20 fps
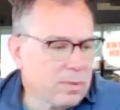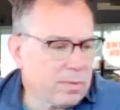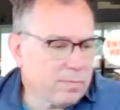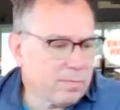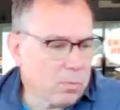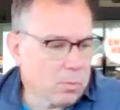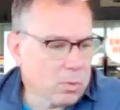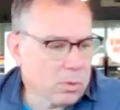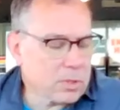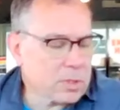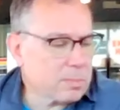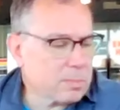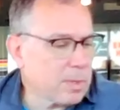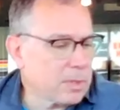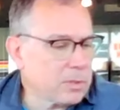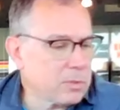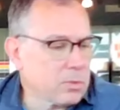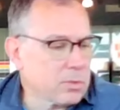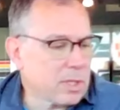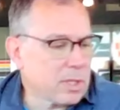V4
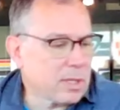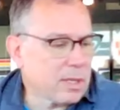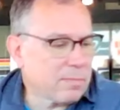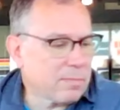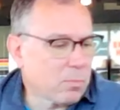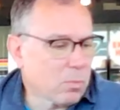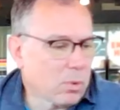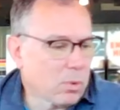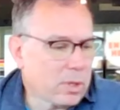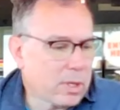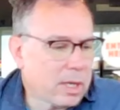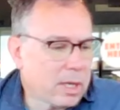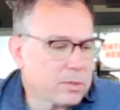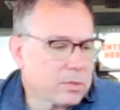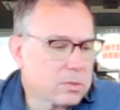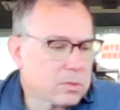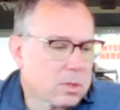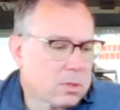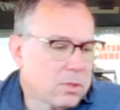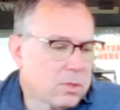dispensers at that 48
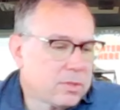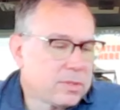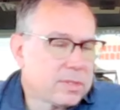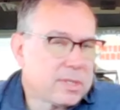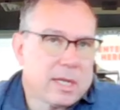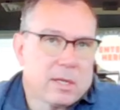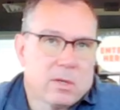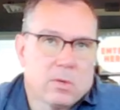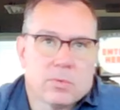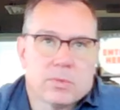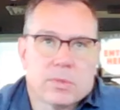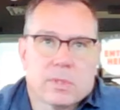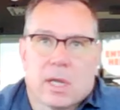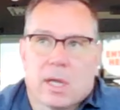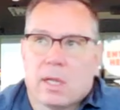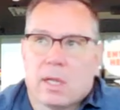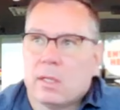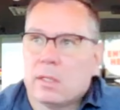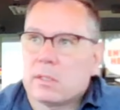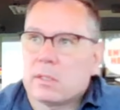stall in San
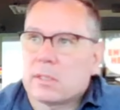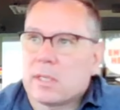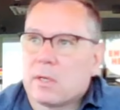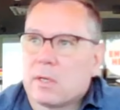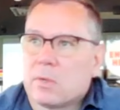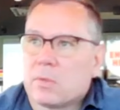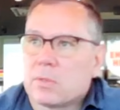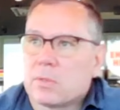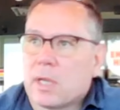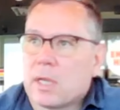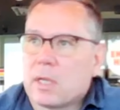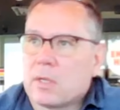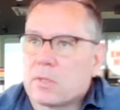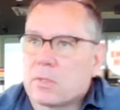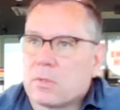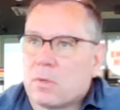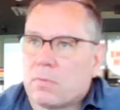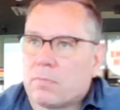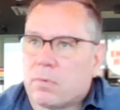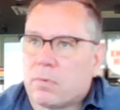Jose. San Jose is
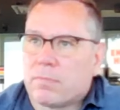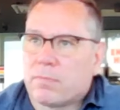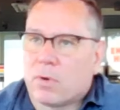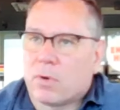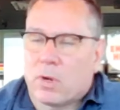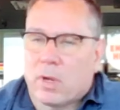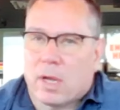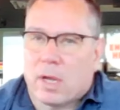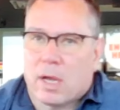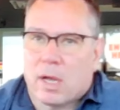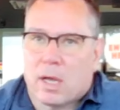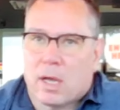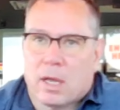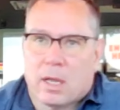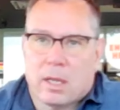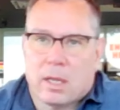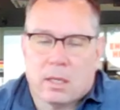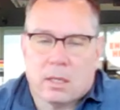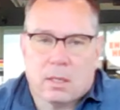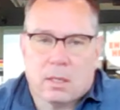known for very
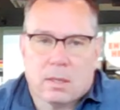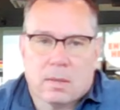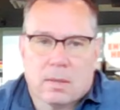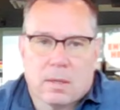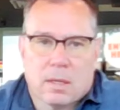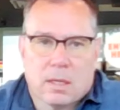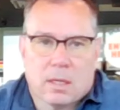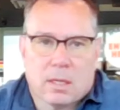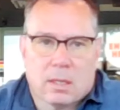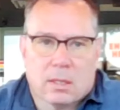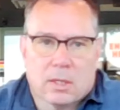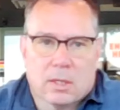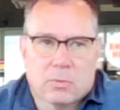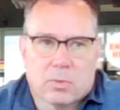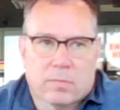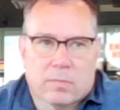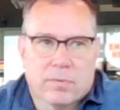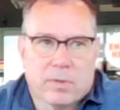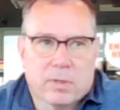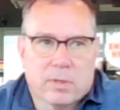high
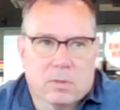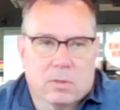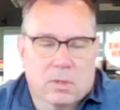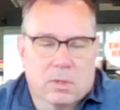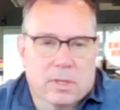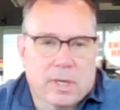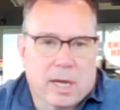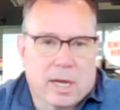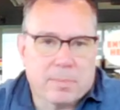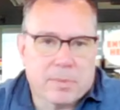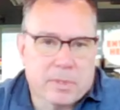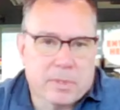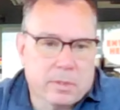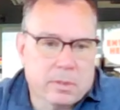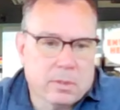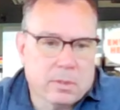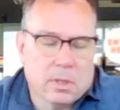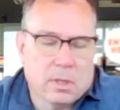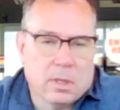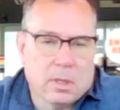electric vehicle
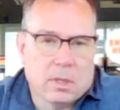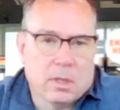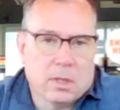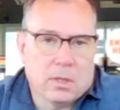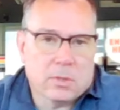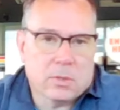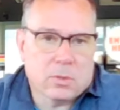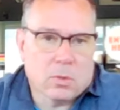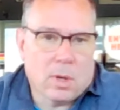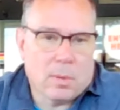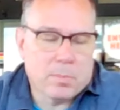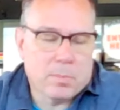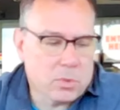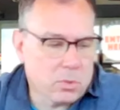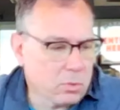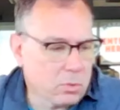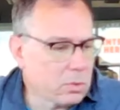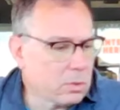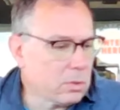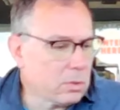adoption. So I'm
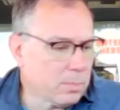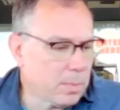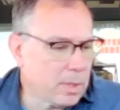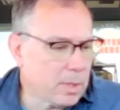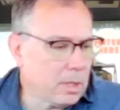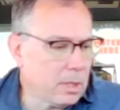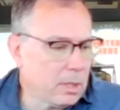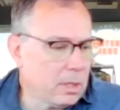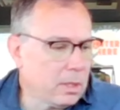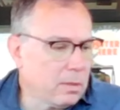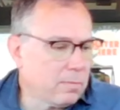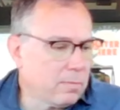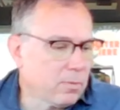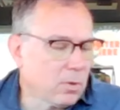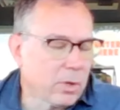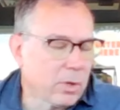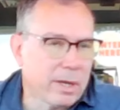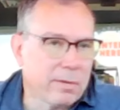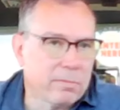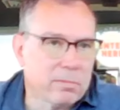sure it'll be
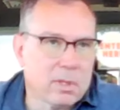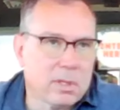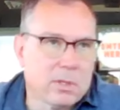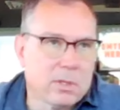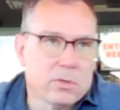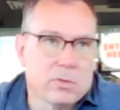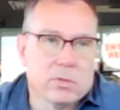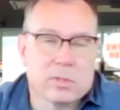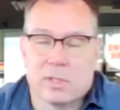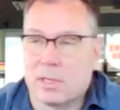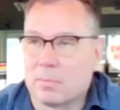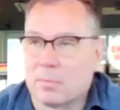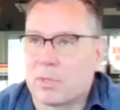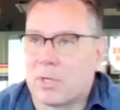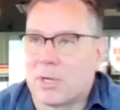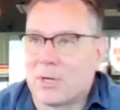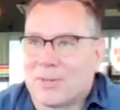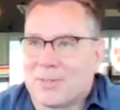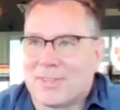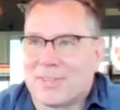very heavily used, and I'm
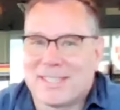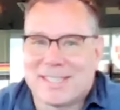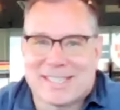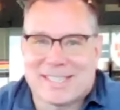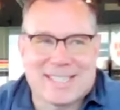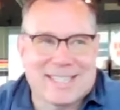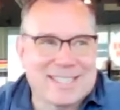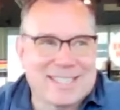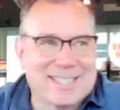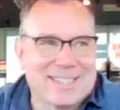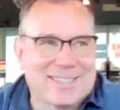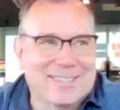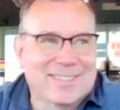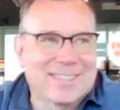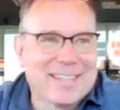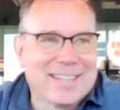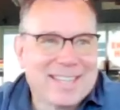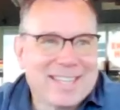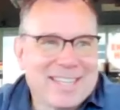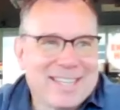sure the
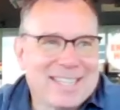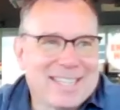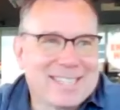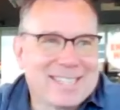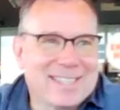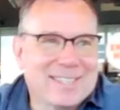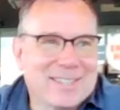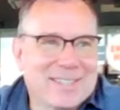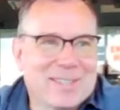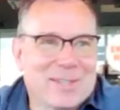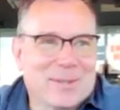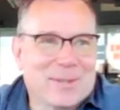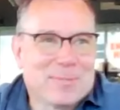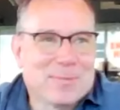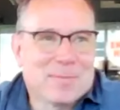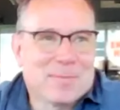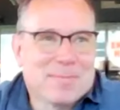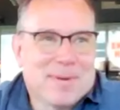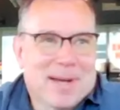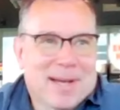Sizzler is going to go
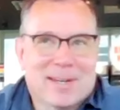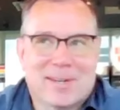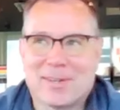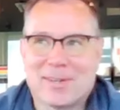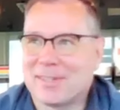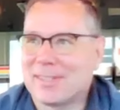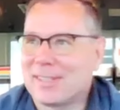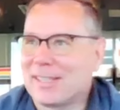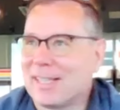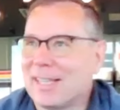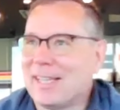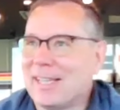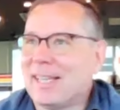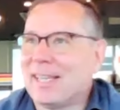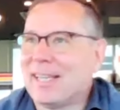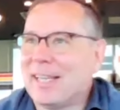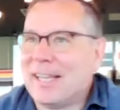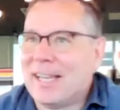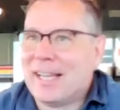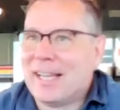from moderately